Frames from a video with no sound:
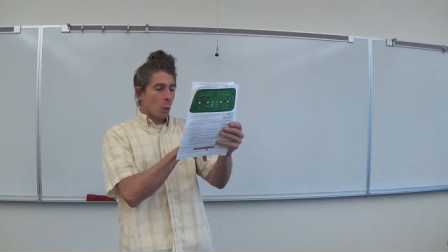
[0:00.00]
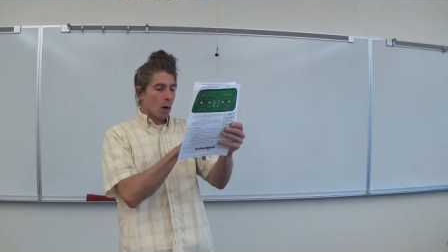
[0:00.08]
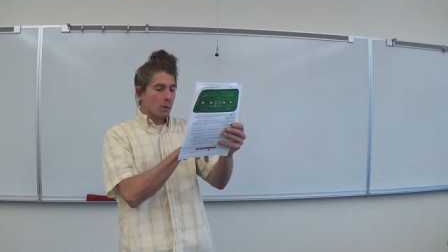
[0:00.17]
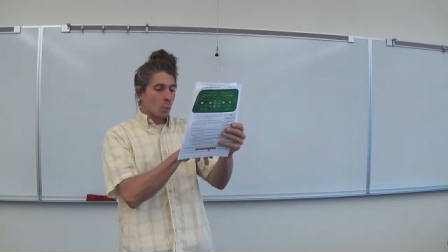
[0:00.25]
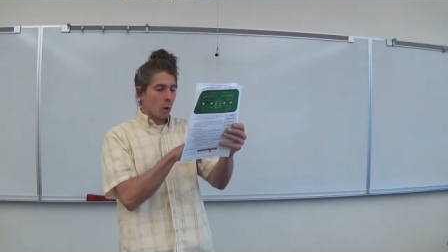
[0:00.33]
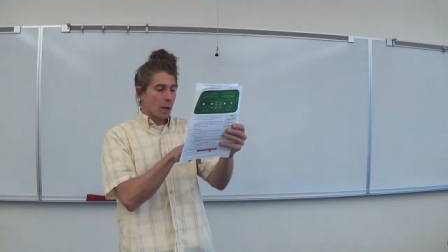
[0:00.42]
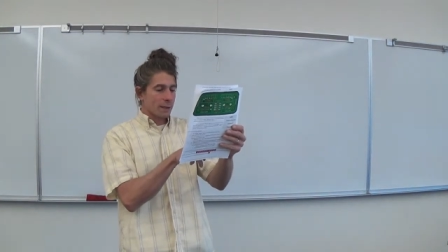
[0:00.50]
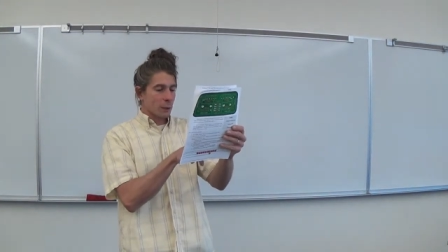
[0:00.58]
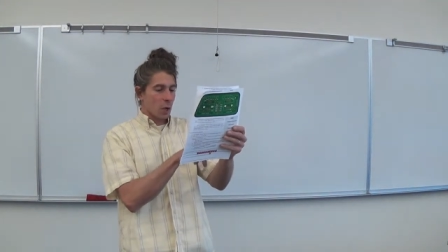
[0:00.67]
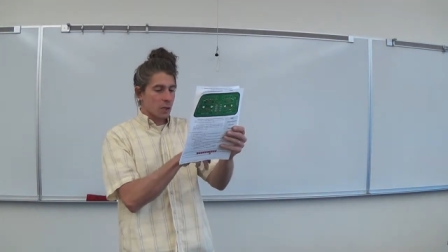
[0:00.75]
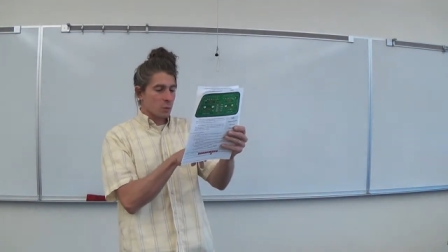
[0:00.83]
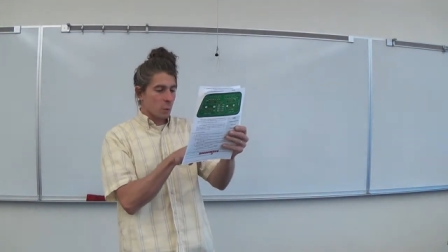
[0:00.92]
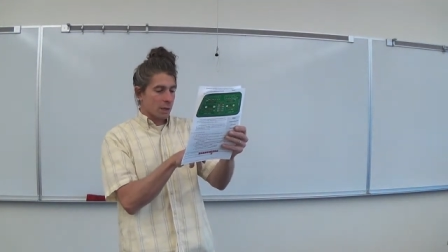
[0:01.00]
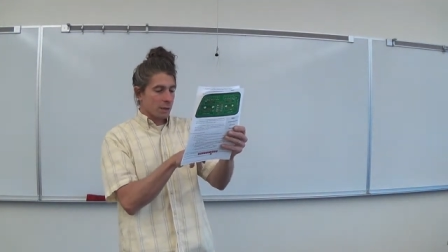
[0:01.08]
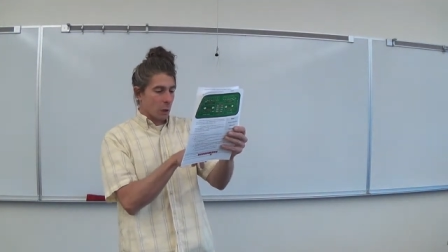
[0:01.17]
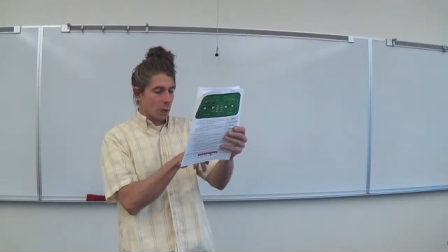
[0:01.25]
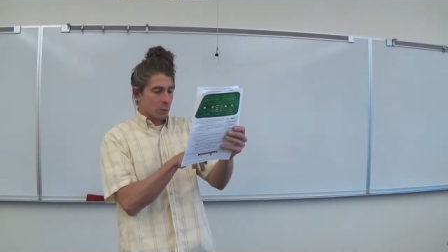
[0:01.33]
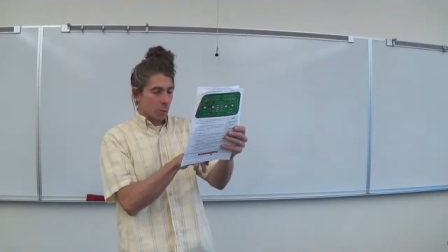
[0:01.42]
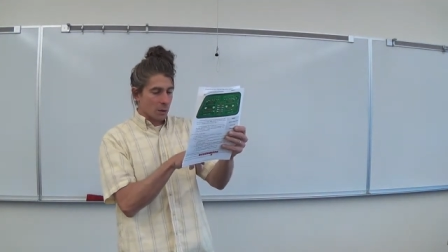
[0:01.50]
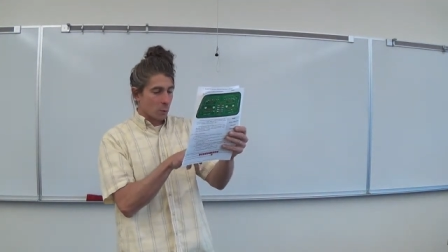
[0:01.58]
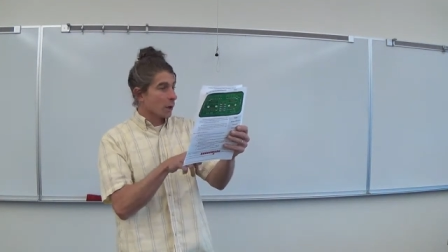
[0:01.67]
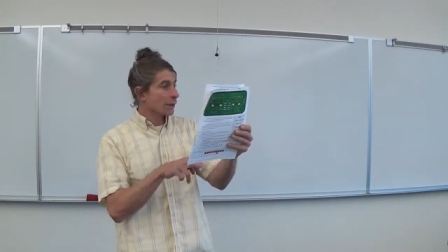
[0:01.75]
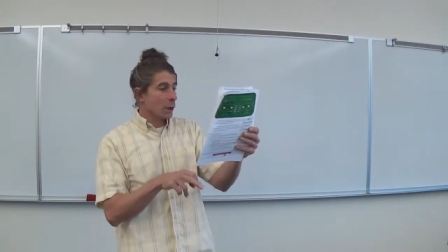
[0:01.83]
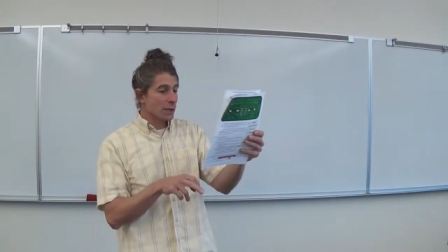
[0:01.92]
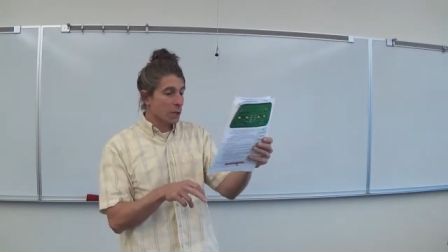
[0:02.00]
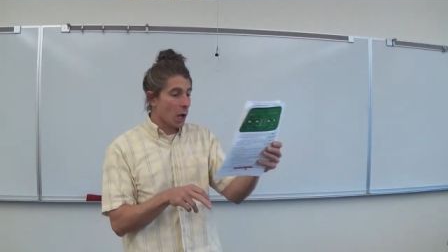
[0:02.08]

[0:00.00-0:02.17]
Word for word: one, one, lost, one, lost, one, one, lost,